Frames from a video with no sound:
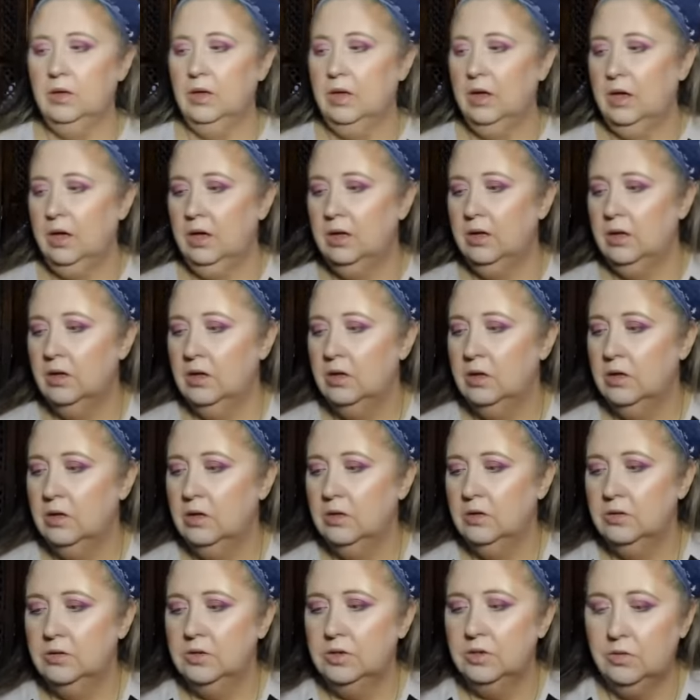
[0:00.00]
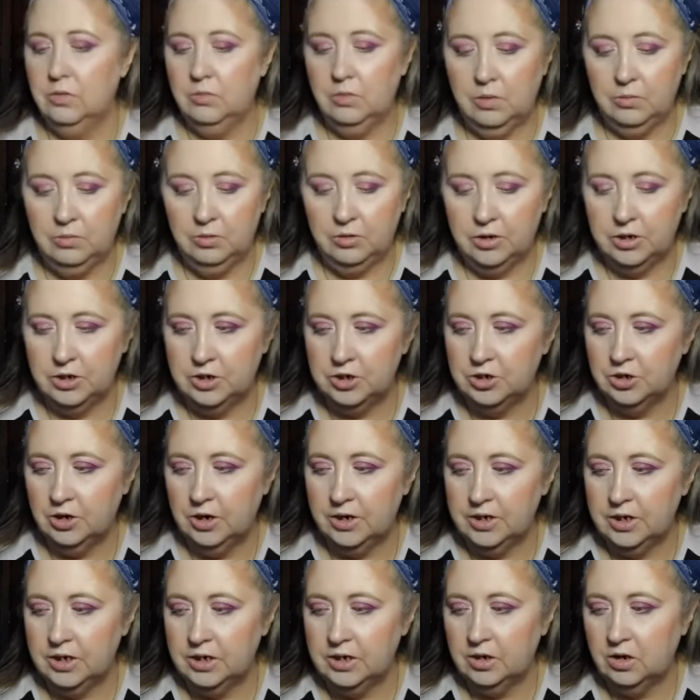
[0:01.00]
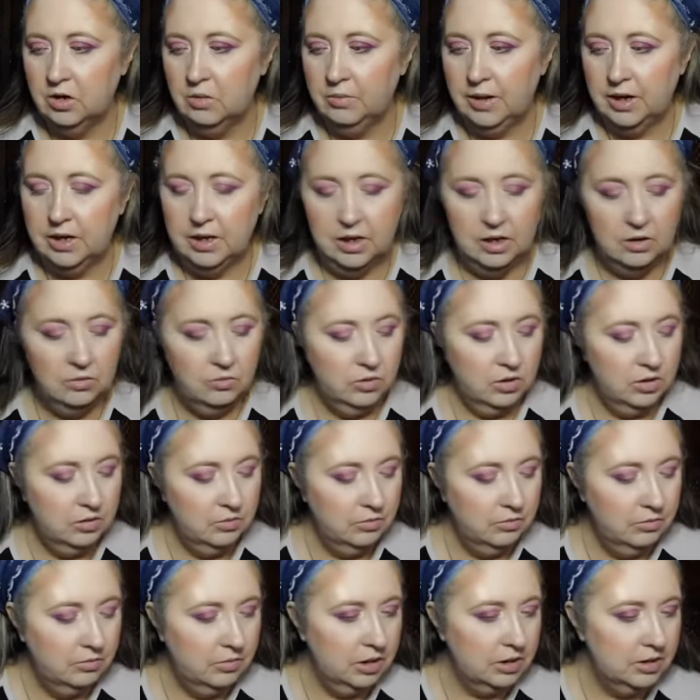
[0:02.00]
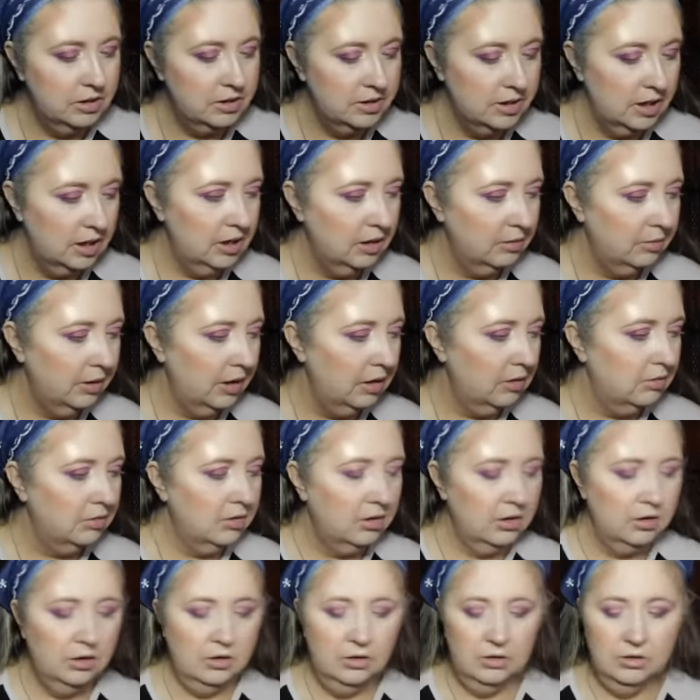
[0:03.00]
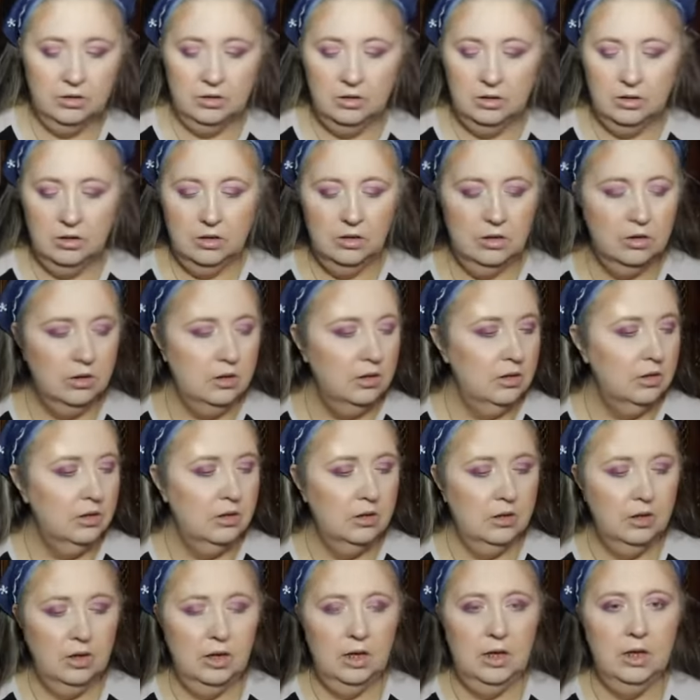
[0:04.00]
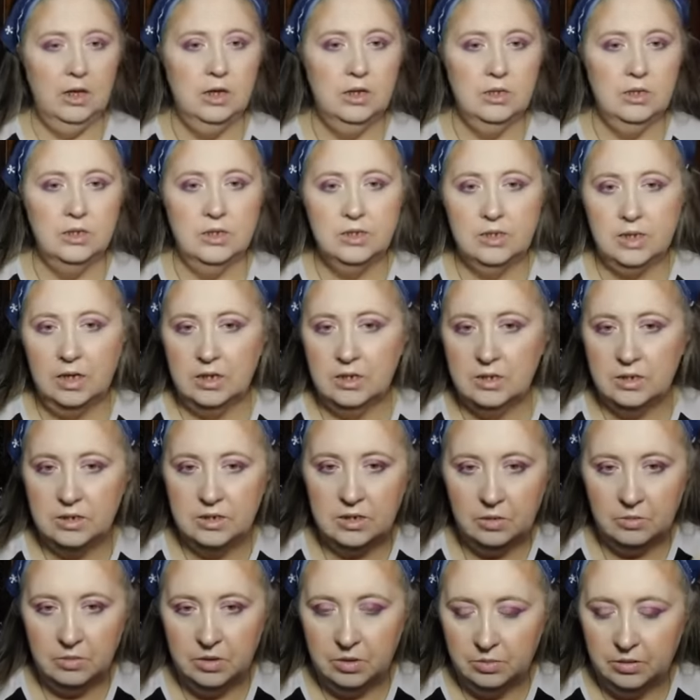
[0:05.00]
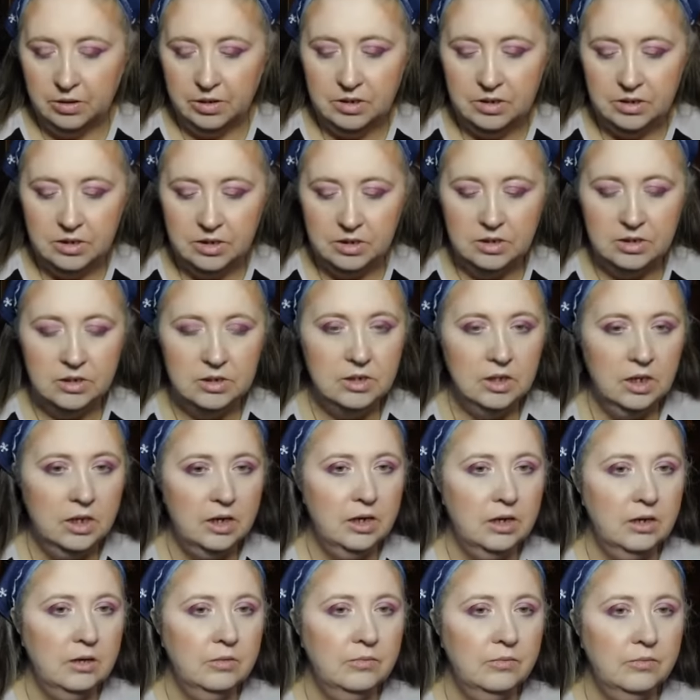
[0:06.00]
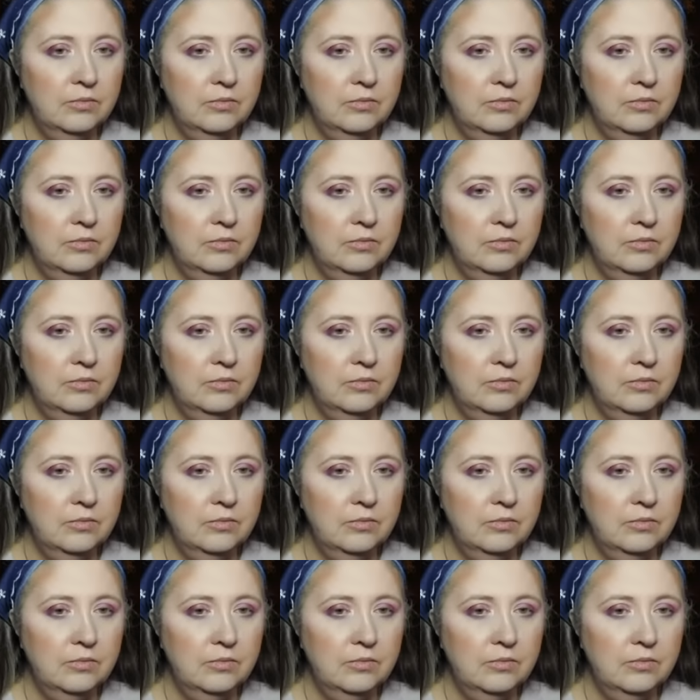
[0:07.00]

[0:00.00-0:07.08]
Okay, so I'm pretty sure I need to go back in with my setting powder and set some of the places, like